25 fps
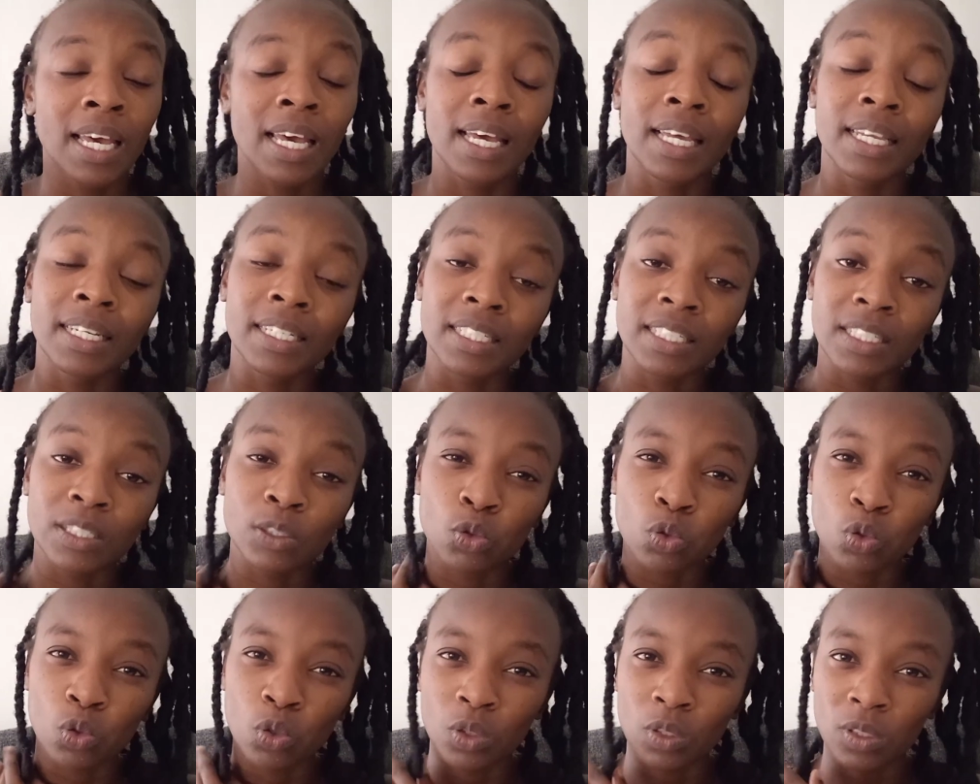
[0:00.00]
and
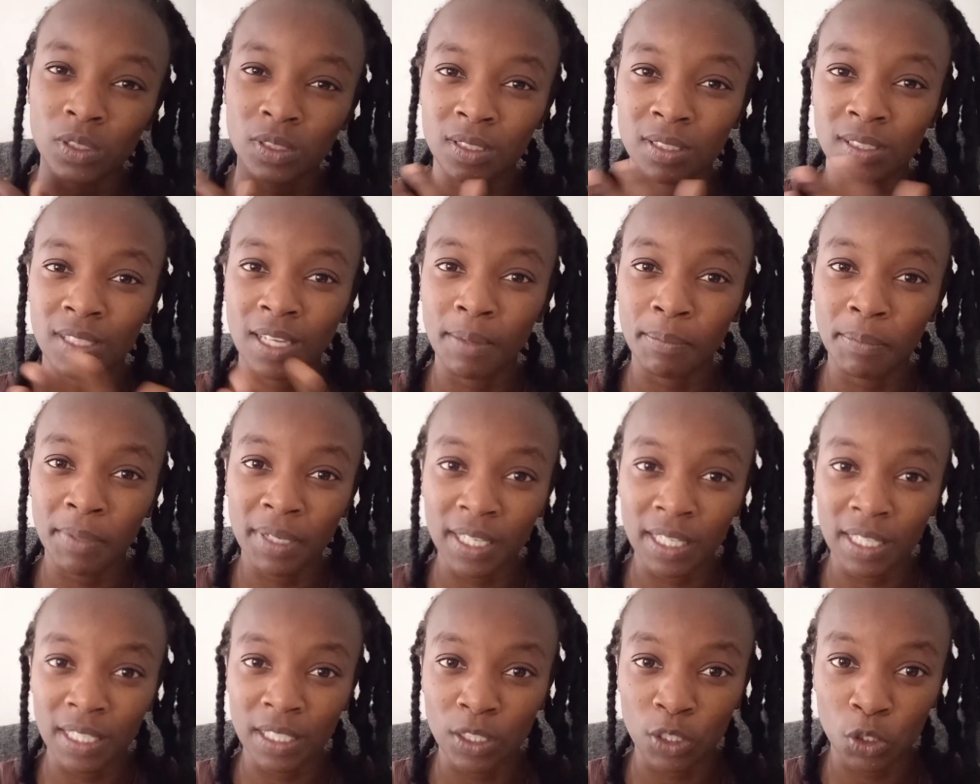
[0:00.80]
it was
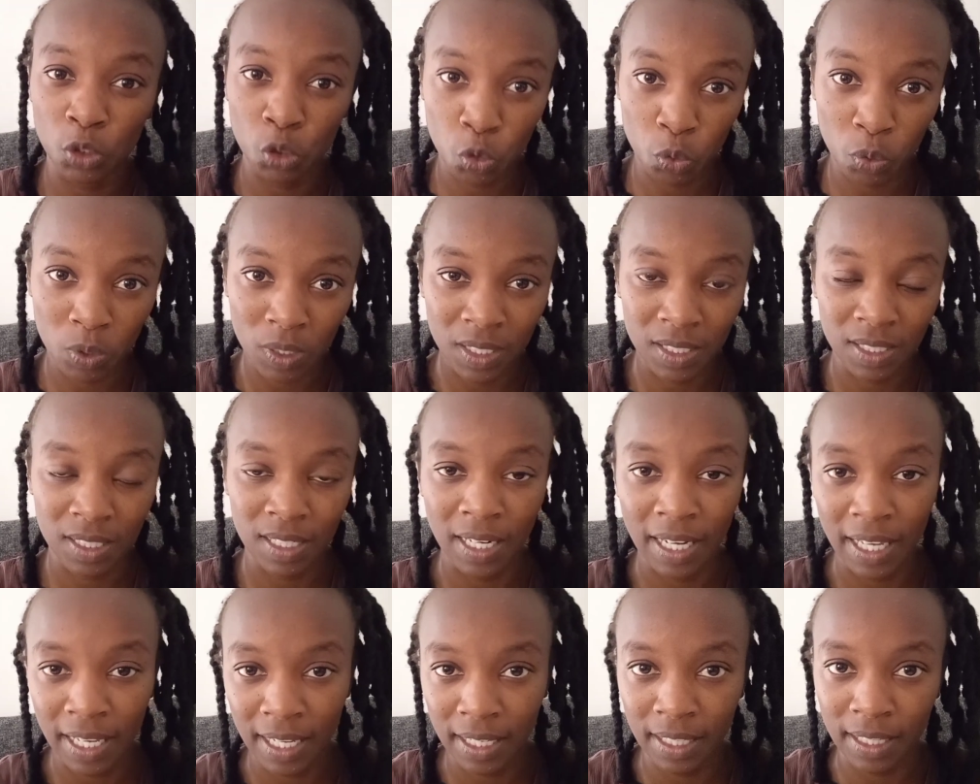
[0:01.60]
coming in twins
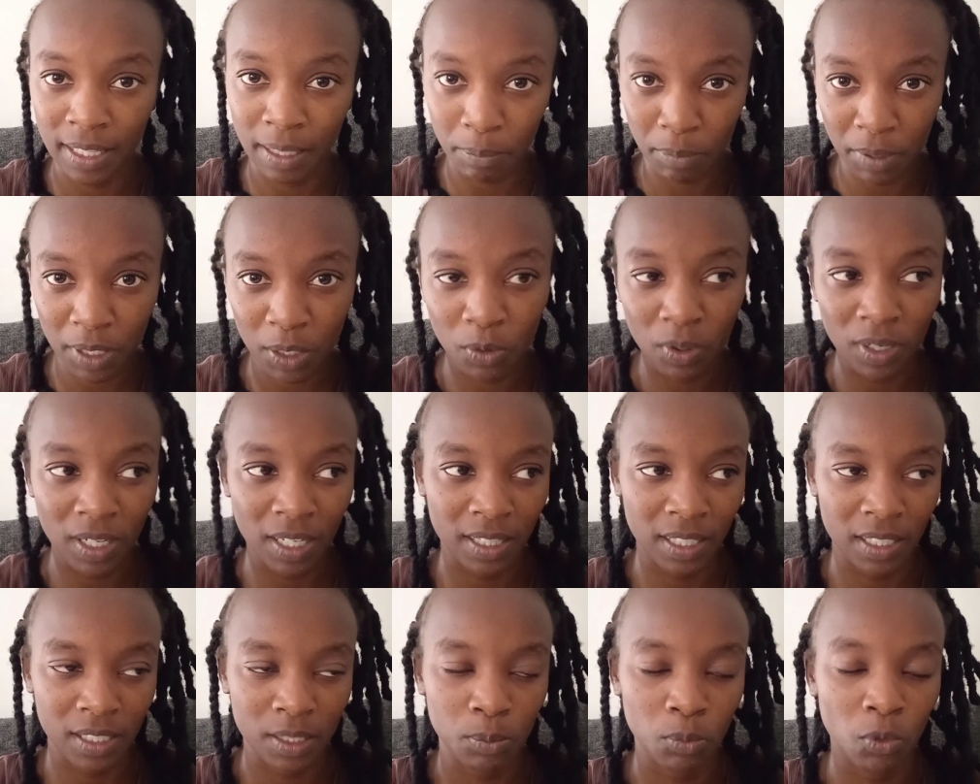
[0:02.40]
like the big one
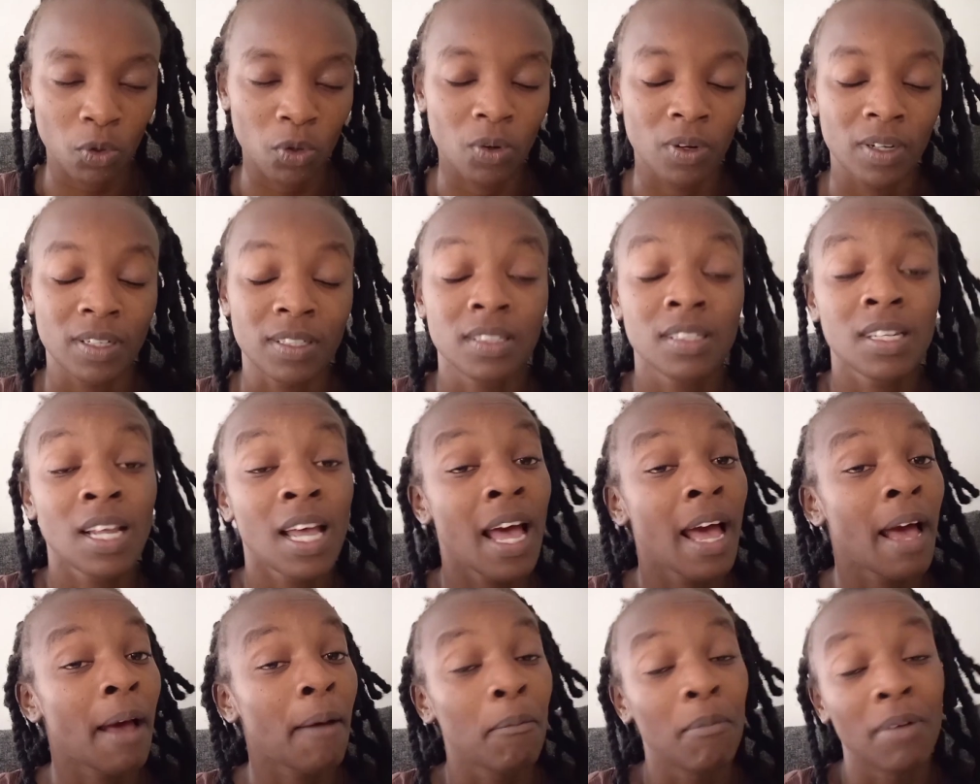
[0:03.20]
and the small ones
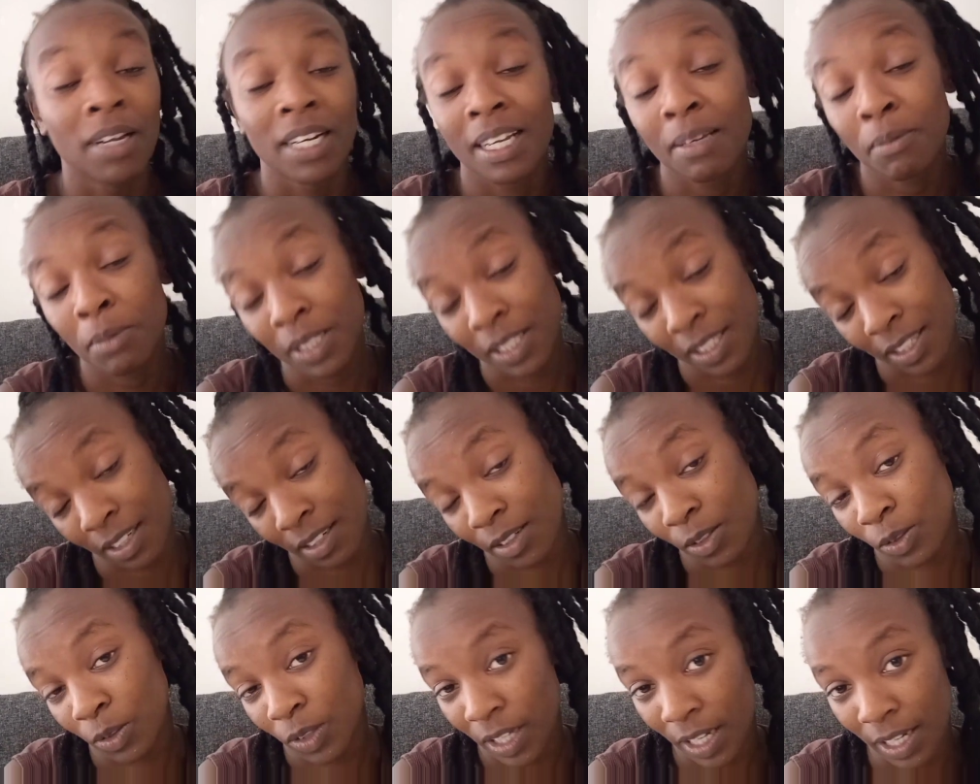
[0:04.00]
but let me tell
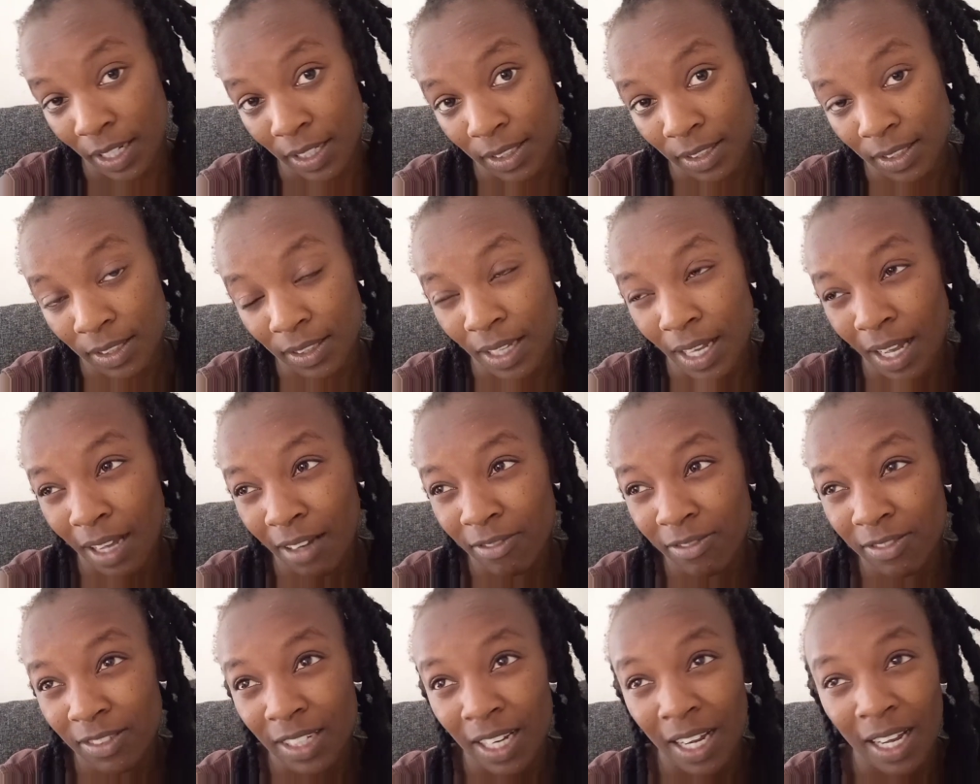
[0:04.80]
you guys
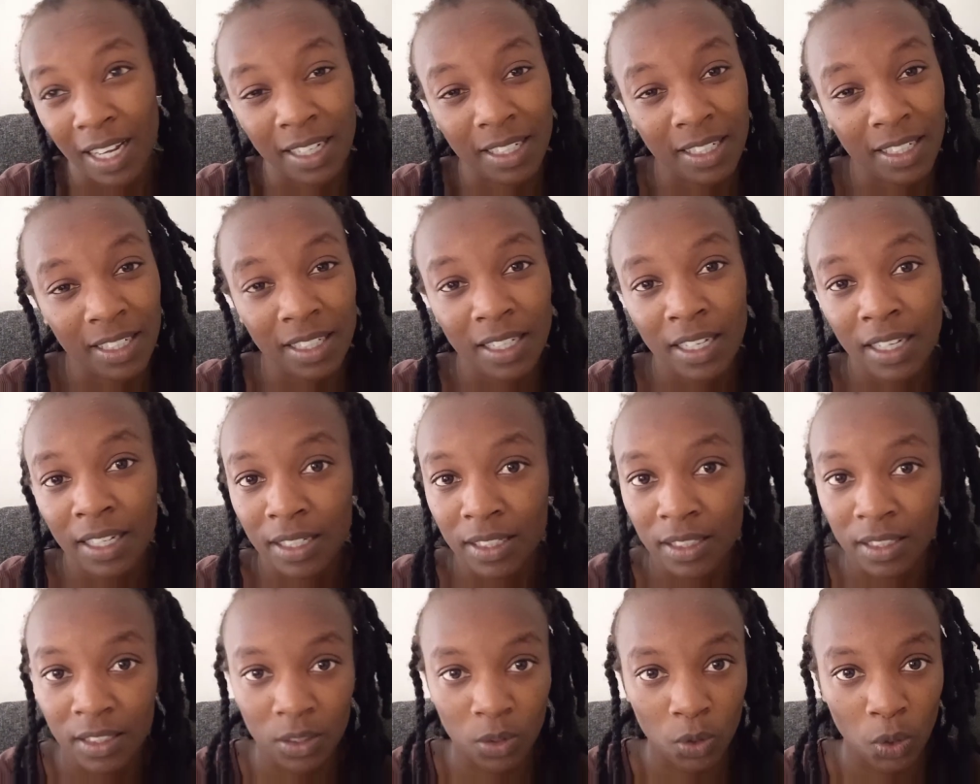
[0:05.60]
after an year
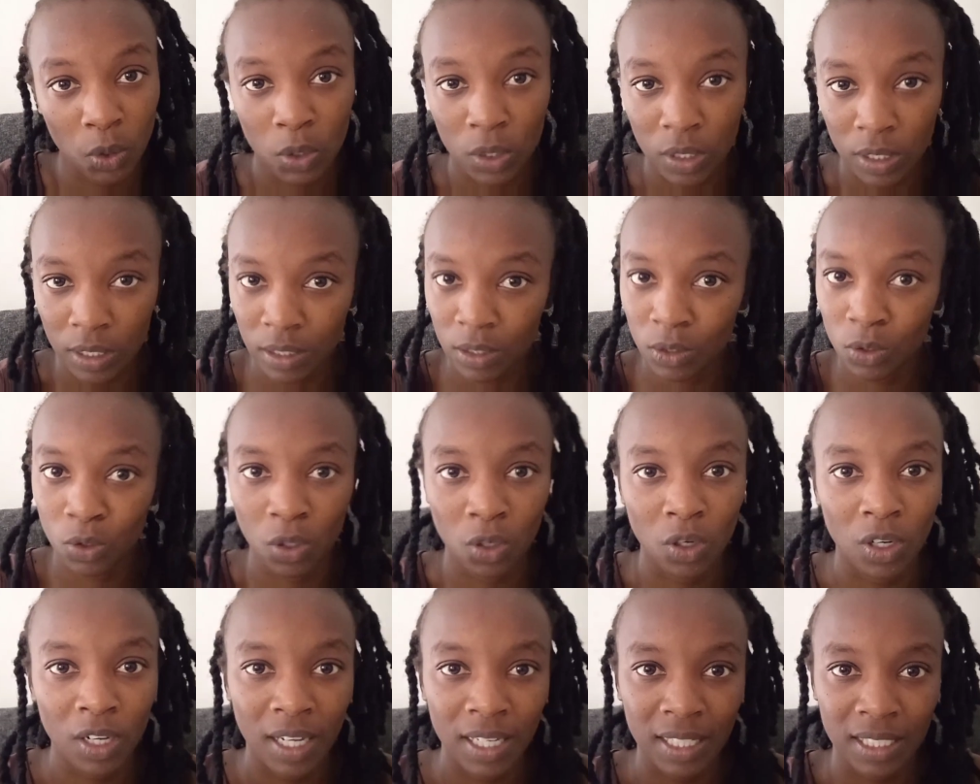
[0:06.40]
it's not it's no
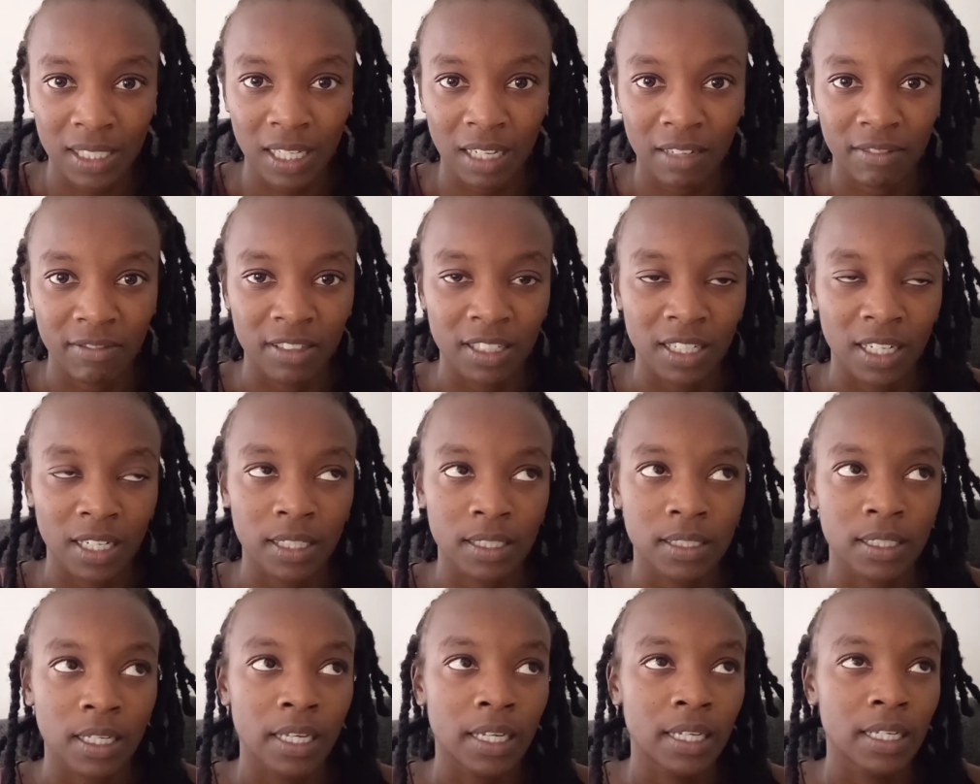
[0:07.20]
longer serving
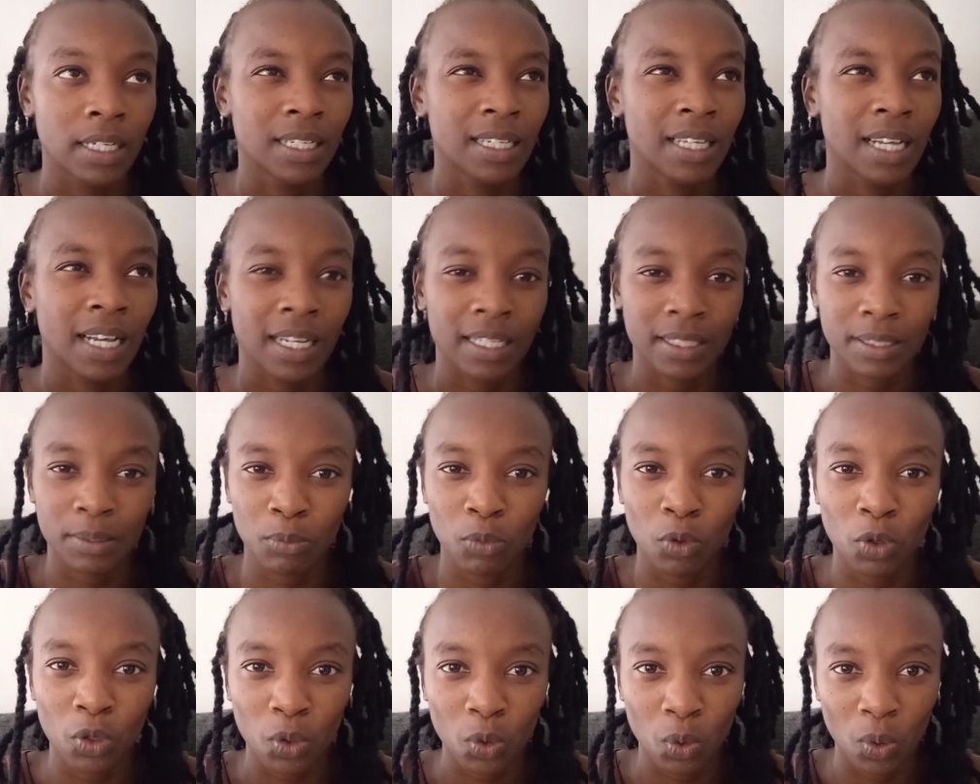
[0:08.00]
us and the
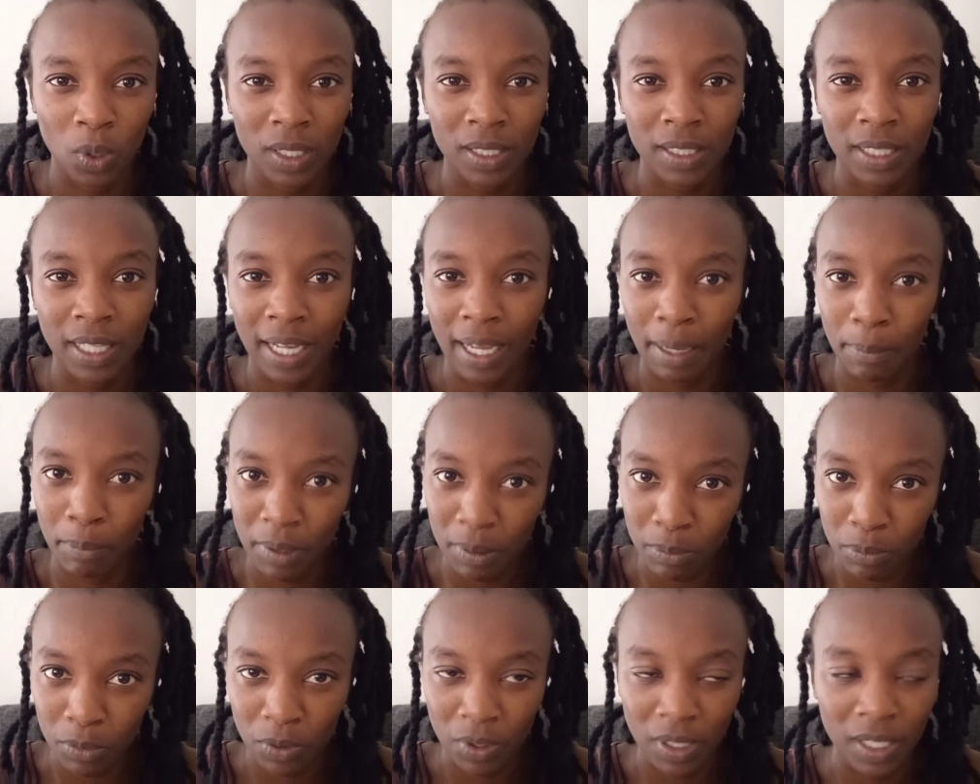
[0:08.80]
small one the
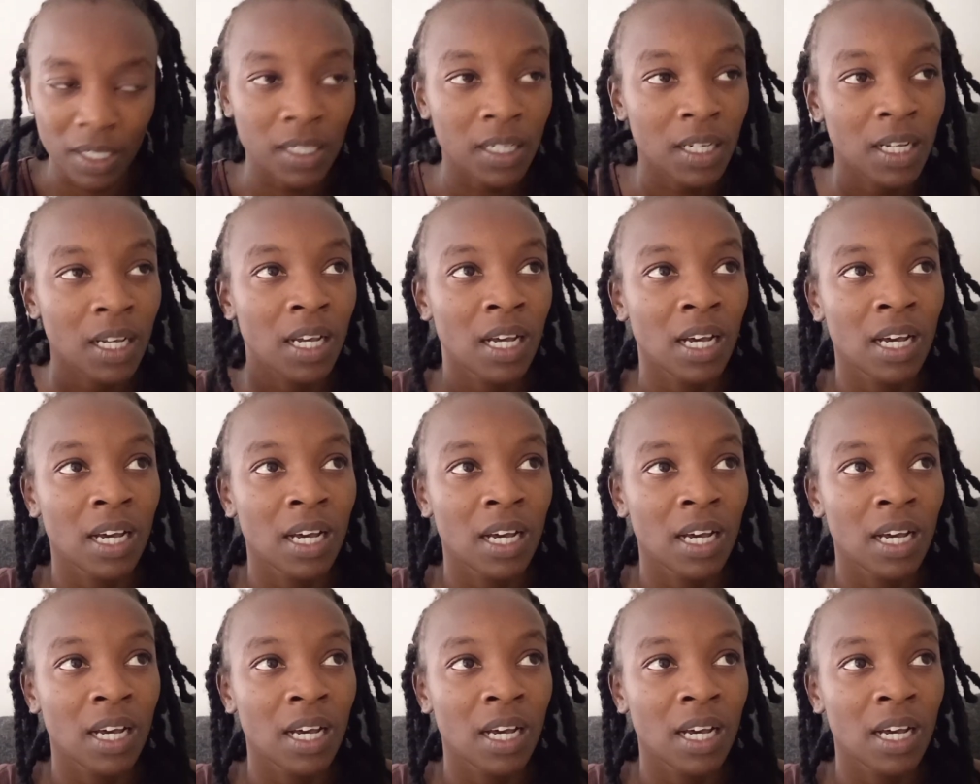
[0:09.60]
baby one